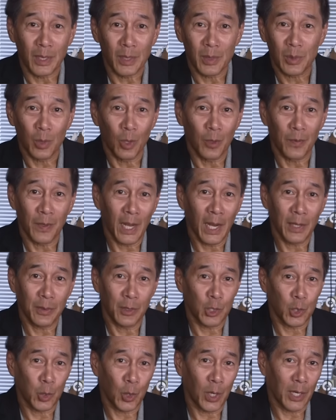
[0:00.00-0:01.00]
So if you had to
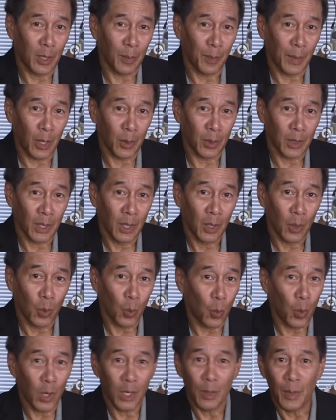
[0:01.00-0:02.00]
try to mount
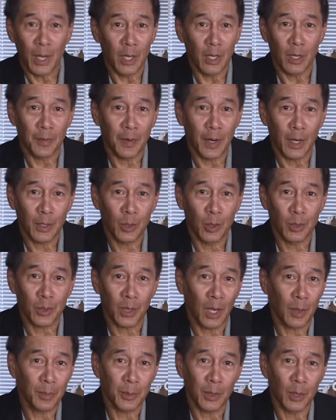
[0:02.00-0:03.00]
one manufacturer's
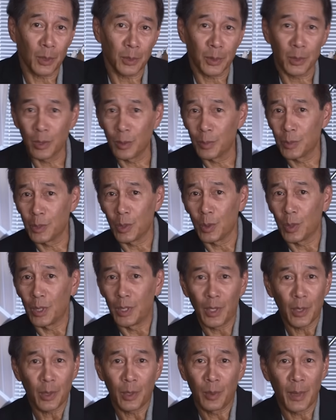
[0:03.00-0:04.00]
optical tube to
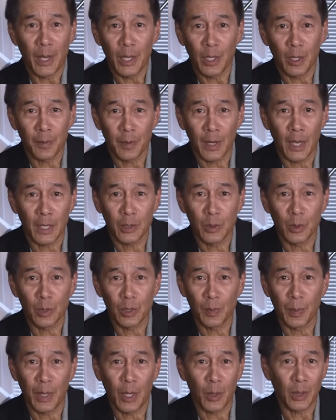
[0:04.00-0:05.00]
another manufacturer's
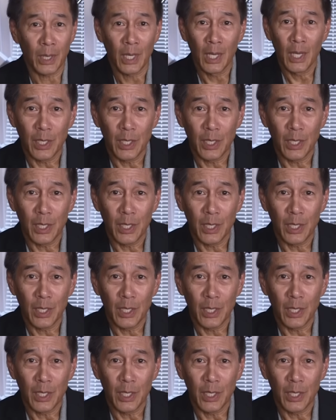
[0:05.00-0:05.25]
mount,